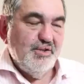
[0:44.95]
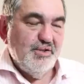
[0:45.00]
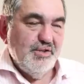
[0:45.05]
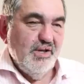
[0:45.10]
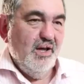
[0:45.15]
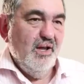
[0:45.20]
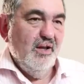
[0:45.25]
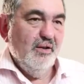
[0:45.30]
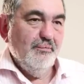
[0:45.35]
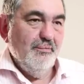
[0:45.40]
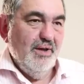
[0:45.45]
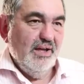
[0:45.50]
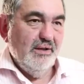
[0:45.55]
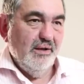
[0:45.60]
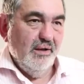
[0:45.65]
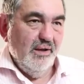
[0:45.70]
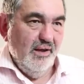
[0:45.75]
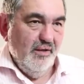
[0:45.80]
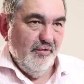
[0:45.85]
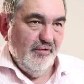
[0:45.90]
child
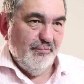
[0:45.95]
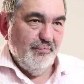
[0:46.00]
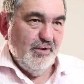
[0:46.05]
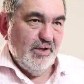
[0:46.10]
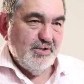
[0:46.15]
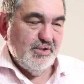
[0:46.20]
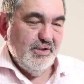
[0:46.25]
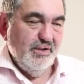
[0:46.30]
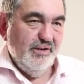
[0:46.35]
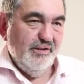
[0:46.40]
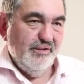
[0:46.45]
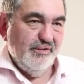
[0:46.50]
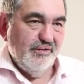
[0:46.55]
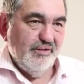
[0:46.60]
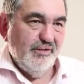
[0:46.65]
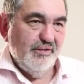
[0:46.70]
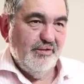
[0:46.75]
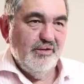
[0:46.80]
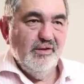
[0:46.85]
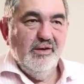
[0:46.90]
mental health
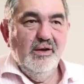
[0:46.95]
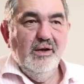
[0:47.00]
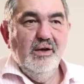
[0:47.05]
specialists,